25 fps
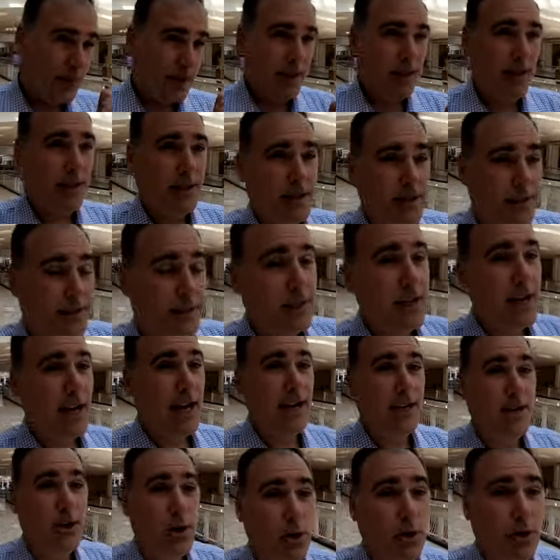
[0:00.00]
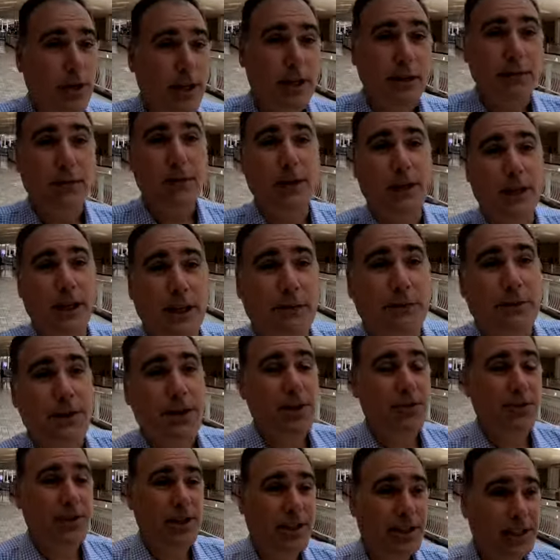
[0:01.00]
this is kind of only if you live
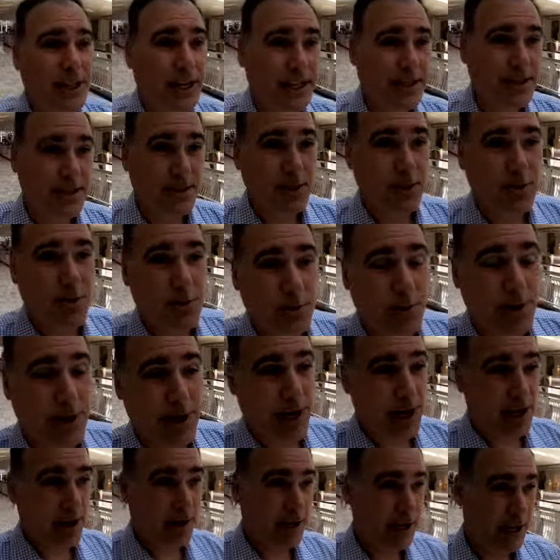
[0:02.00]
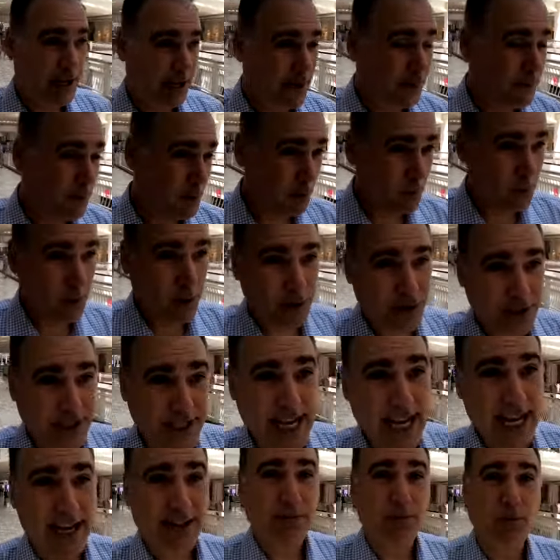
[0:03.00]
here in the Tysons Corner area, if you work
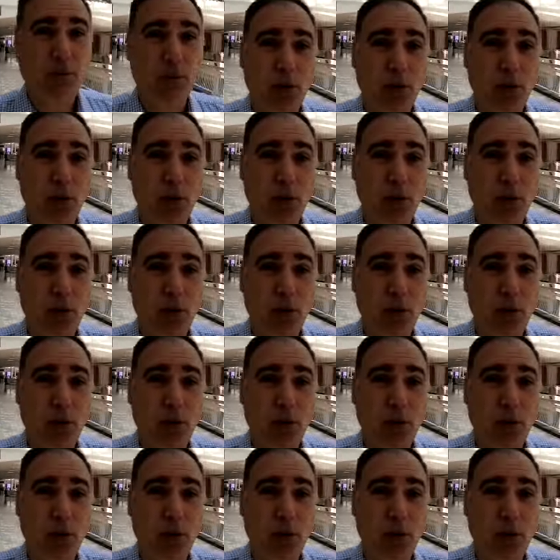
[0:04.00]
down in